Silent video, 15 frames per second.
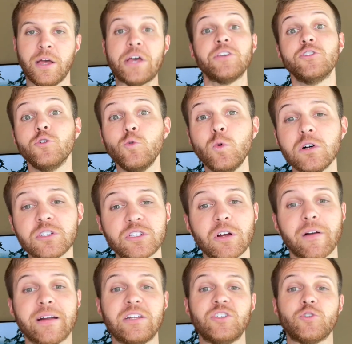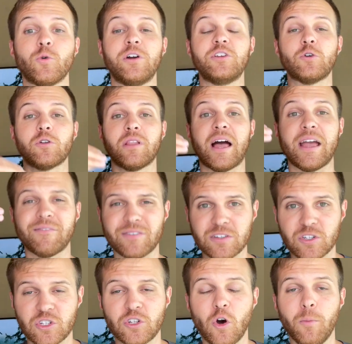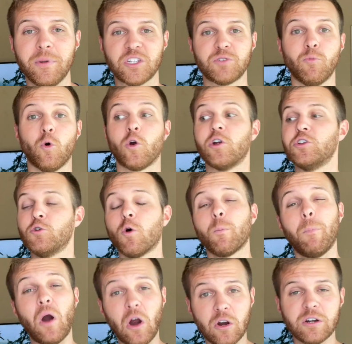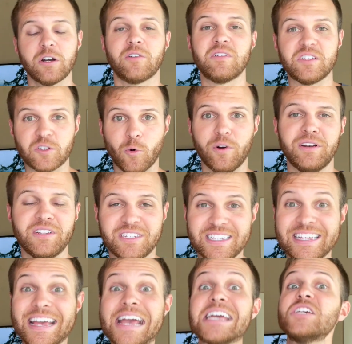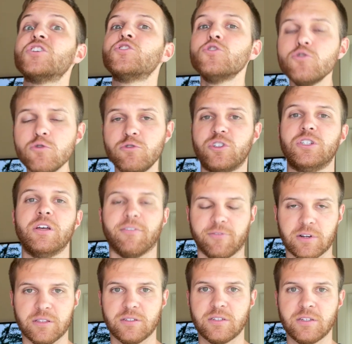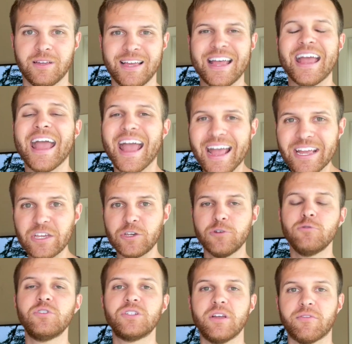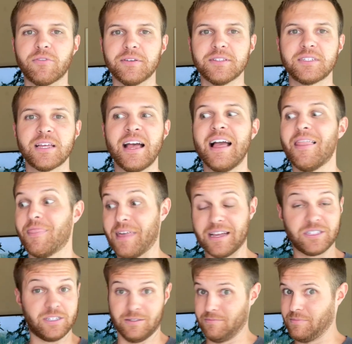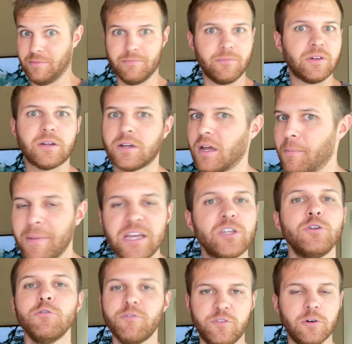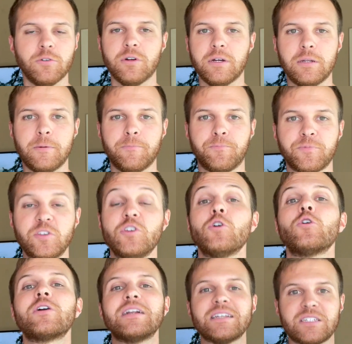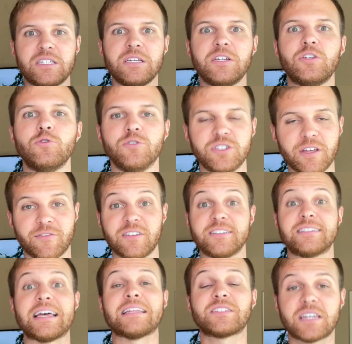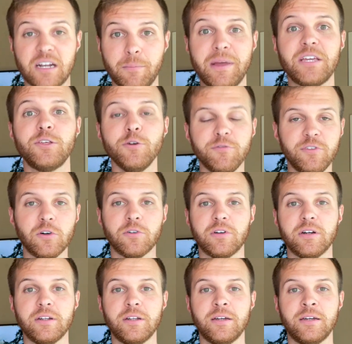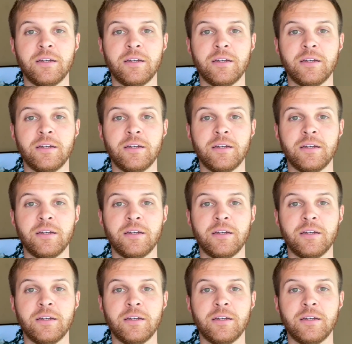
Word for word: You will start enjoying your life so much more. Your partner is going to see a huge difference, a huge difference. That's gonna make you feel good. You're gonna see a huge difference. That's gonna make you feel good.